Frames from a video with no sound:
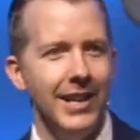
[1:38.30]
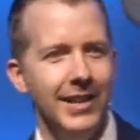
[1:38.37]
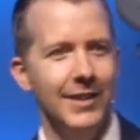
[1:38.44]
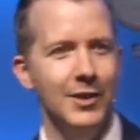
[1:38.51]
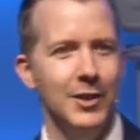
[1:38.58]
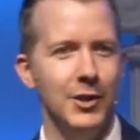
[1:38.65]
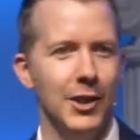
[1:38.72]

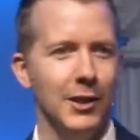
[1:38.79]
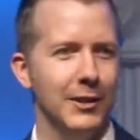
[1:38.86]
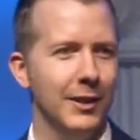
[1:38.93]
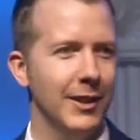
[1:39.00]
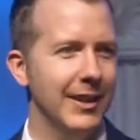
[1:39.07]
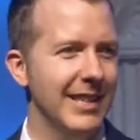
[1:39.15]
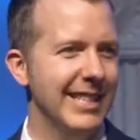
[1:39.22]

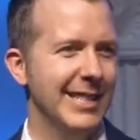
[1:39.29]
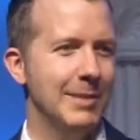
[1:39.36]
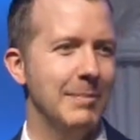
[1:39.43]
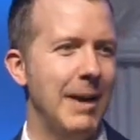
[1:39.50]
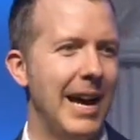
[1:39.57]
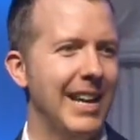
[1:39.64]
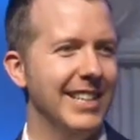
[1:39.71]
instructor is
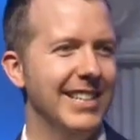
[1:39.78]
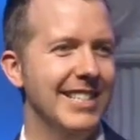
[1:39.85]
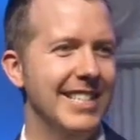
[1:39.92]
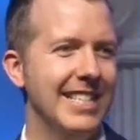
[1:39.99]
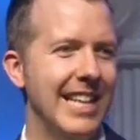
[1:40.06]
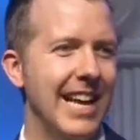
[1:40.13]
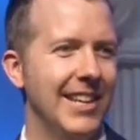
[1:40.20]
back in the
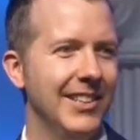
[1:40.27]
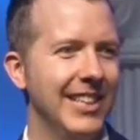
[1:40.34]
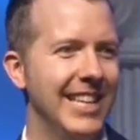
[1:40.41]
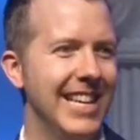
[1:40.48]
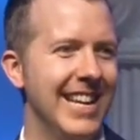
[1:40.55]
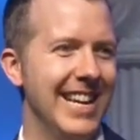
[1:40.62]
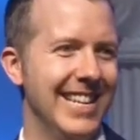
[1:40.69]
saddle
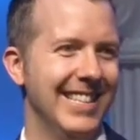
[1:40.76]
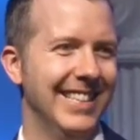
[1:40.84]
again.